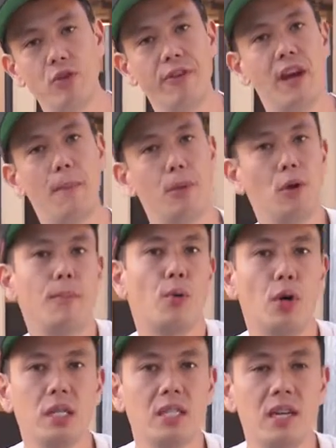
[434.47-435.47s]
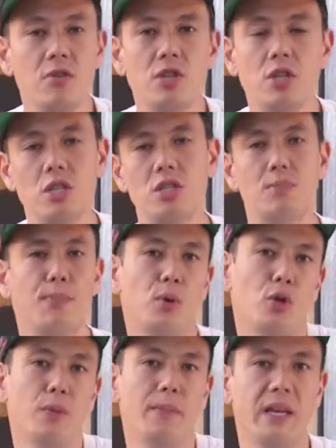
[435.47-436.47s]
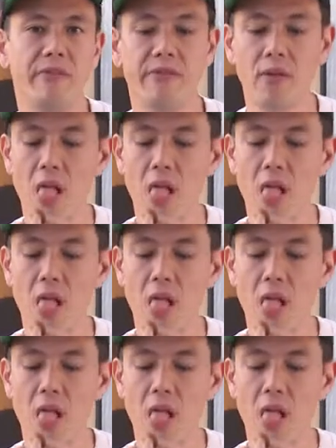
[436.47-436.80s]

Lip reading: You've had a pulled pork sandwich, this is pulled beef.